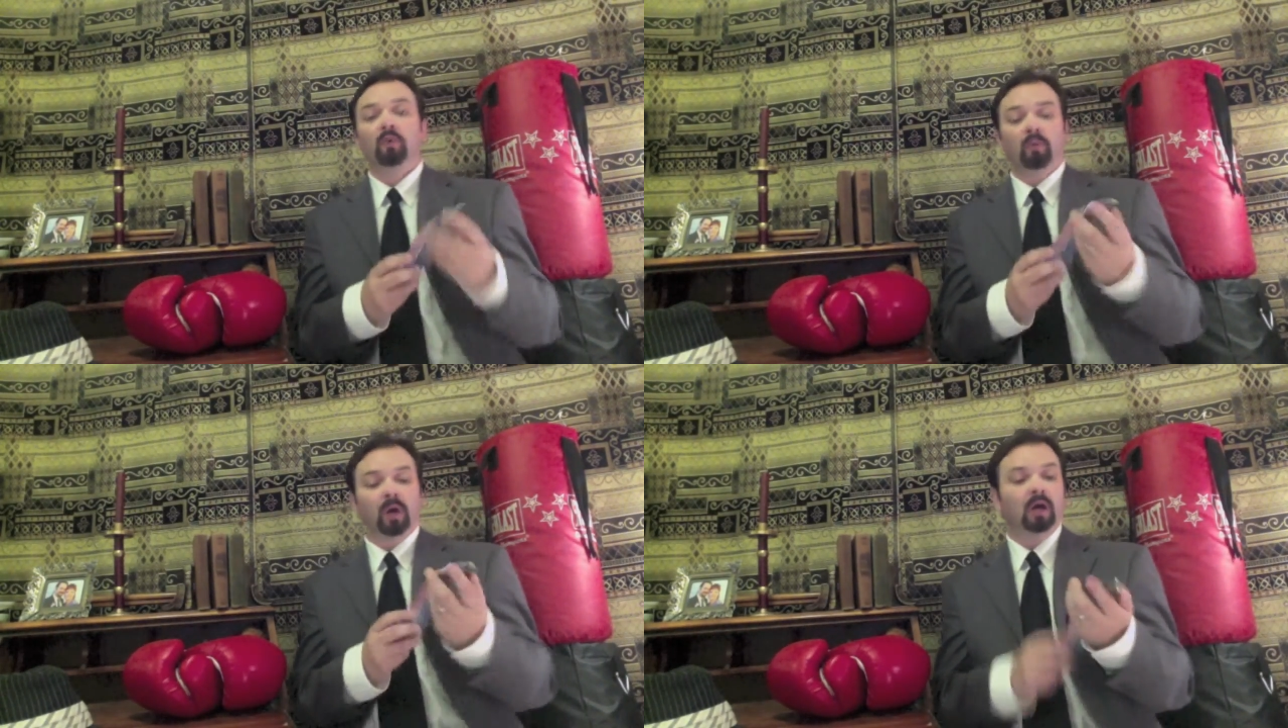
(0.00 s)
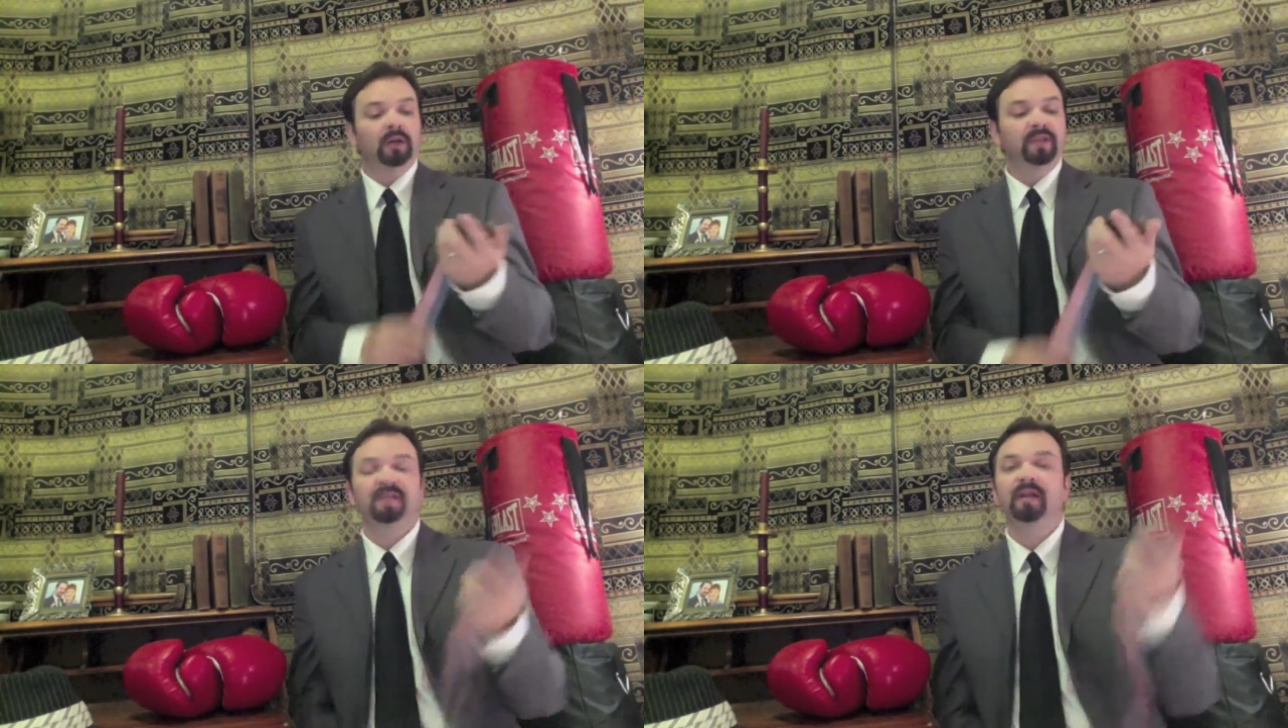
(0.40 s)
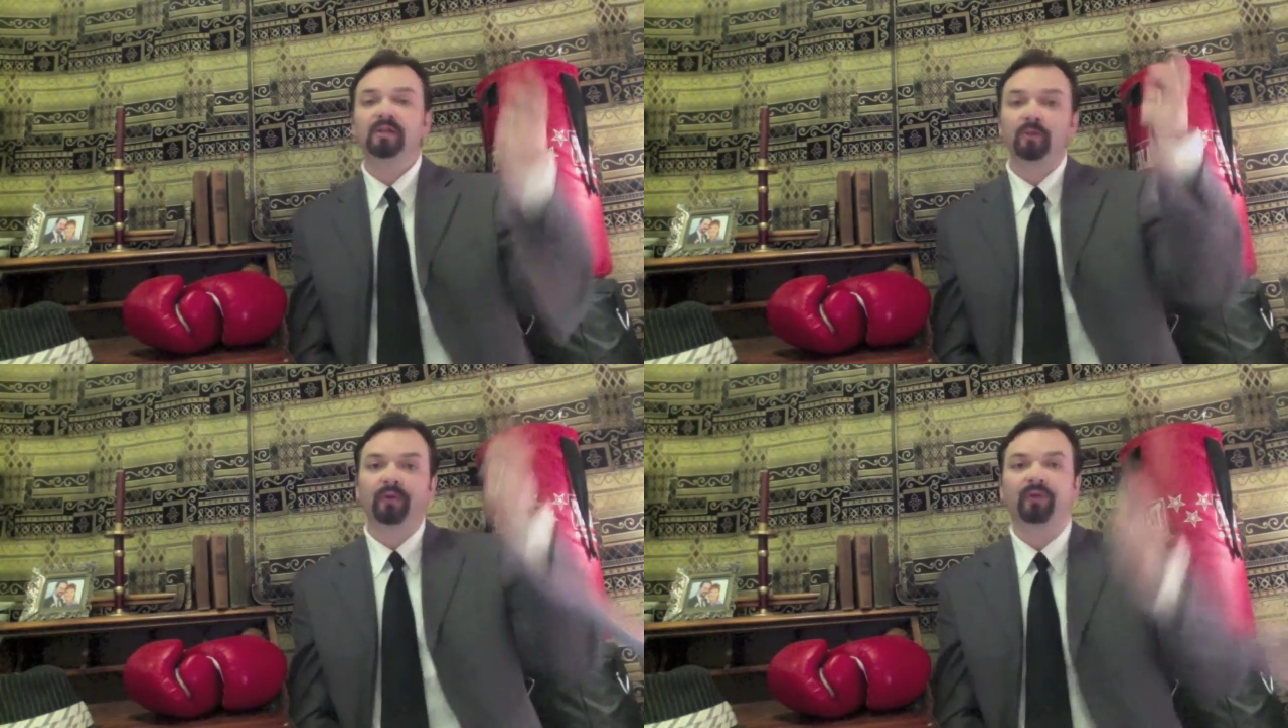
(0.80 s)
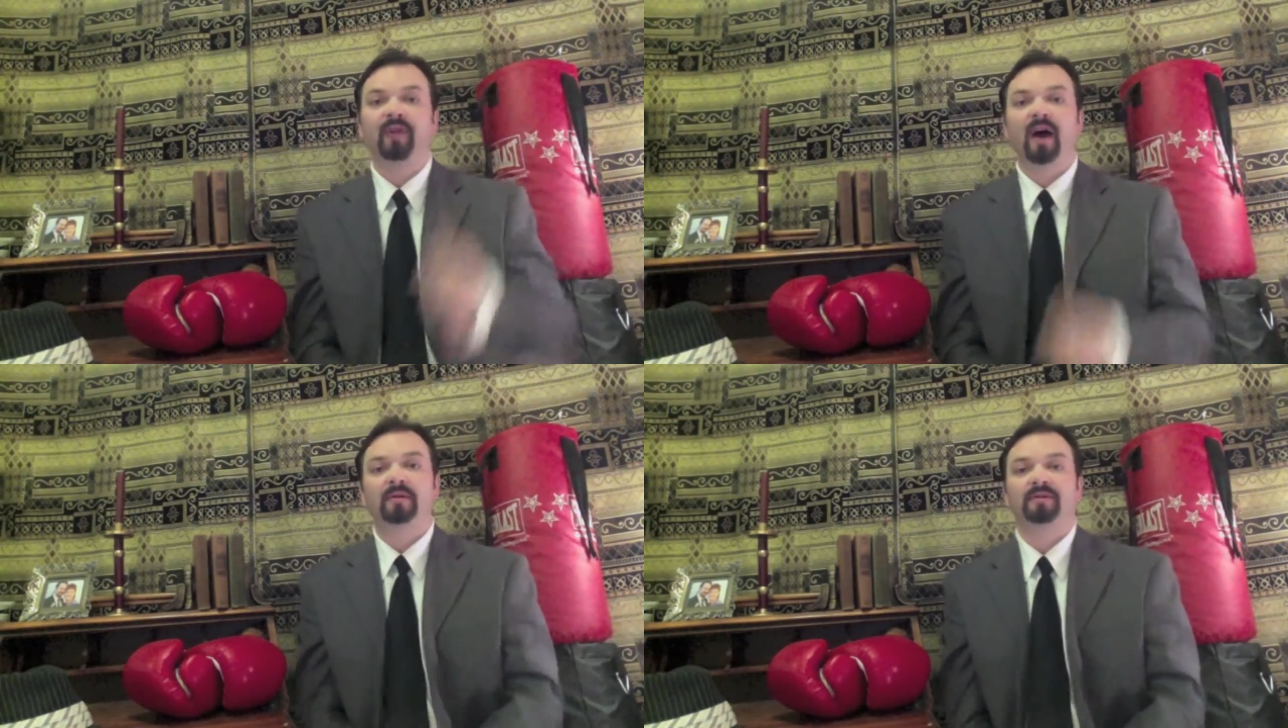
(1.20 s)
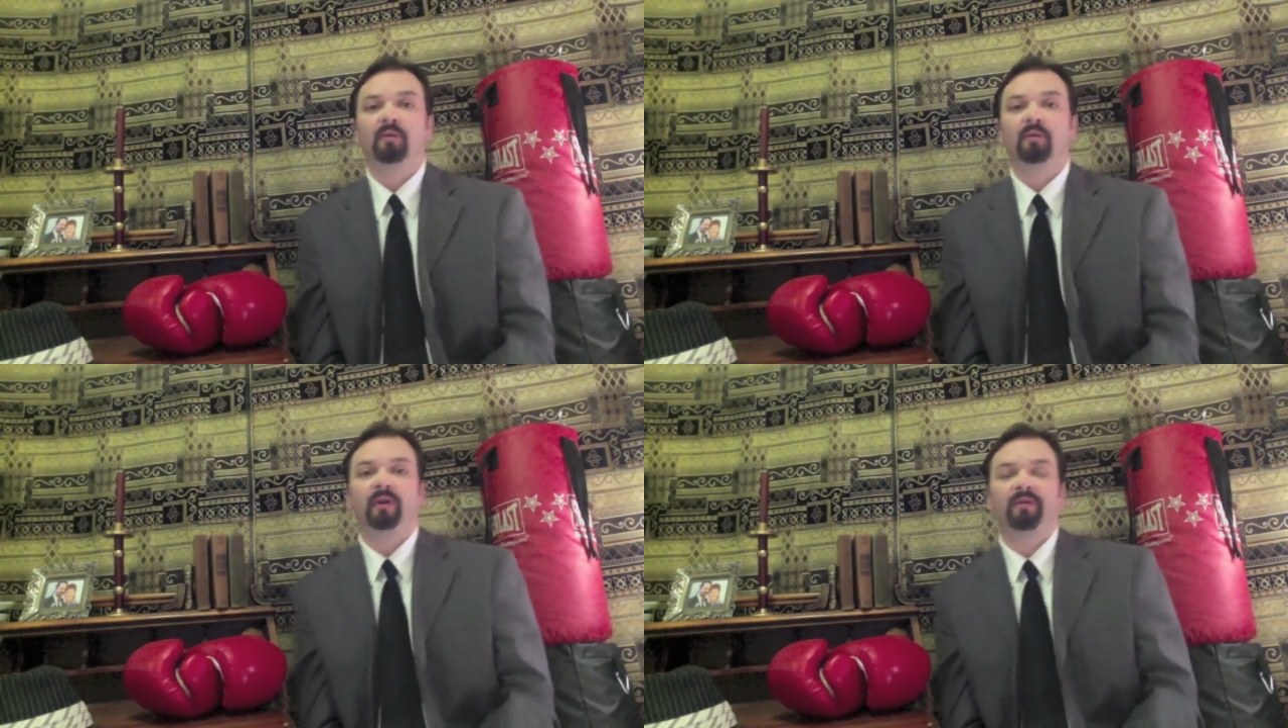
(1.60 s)
Well, he said it's worth $1,000. I
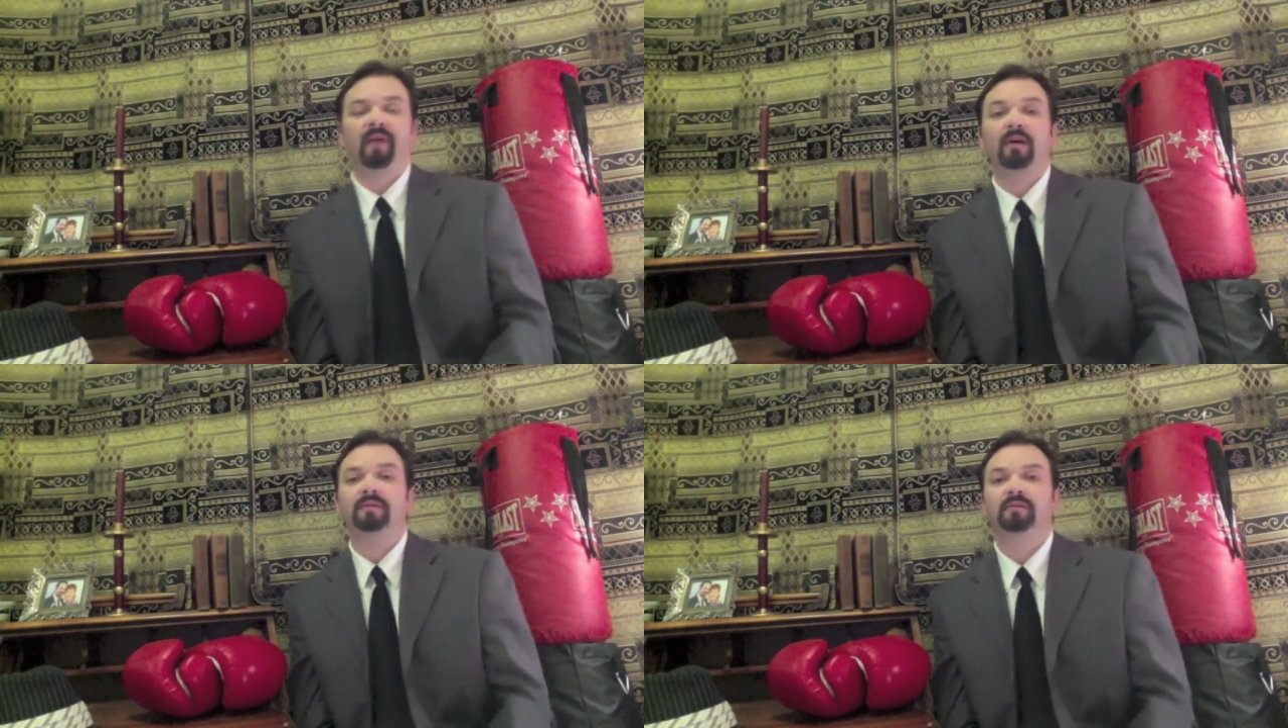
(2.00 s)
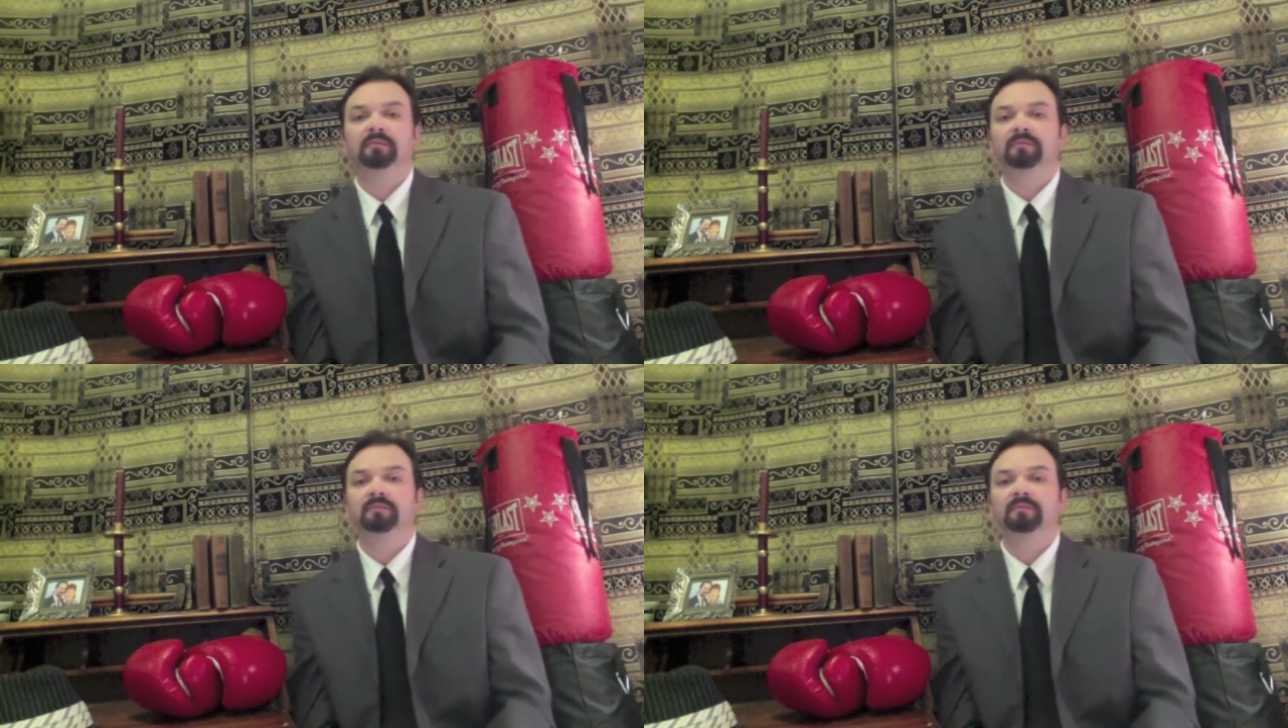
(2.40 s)
want $1,000.